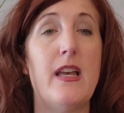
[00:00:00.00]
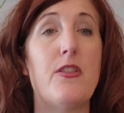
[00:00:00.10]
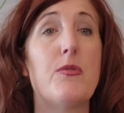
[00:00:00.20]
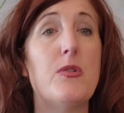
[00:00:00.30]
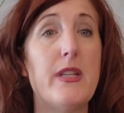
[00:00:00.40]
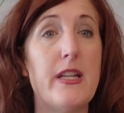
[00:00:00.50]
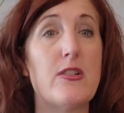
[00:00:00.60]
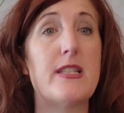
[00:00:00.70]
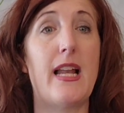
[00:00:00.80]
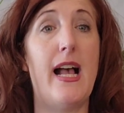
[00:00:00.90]
through the
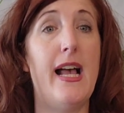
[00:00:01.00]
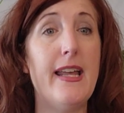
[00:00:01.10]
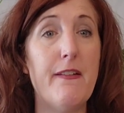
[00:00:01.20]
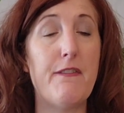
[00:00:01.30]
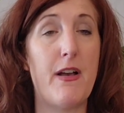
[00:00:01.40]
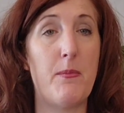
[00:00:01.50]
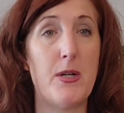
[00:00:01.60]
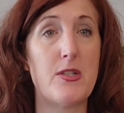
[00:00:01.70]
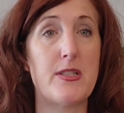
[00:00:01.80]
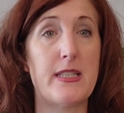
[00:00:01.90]
years that I have found
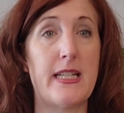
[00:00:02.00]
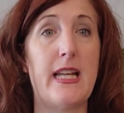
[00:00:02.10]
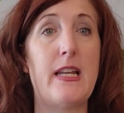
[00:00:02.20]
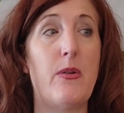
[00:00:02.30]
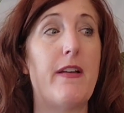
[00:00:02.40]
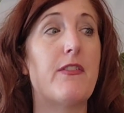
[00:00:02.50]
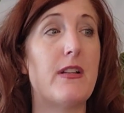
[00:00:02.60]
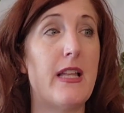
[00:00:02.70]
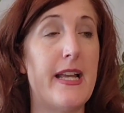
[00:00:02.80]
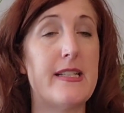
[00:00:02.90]
personally, and I know I have
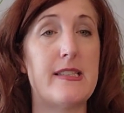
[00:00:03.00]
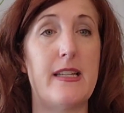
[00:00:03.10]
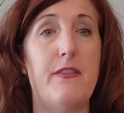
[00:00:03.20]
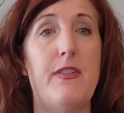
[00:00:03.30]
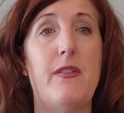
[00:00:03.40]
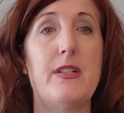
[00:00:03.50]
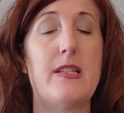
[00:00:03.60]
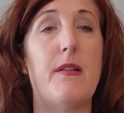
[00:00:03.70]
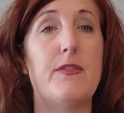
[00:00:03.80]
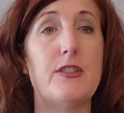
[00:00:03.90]
clients that have found this
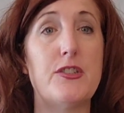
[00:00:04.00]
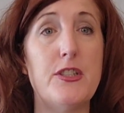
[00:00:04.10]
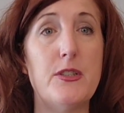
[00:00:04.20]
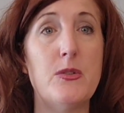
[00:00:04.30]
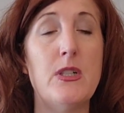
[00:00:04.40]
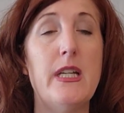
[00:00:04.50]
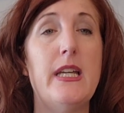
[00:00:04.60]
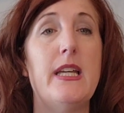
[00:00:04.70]
helpful too,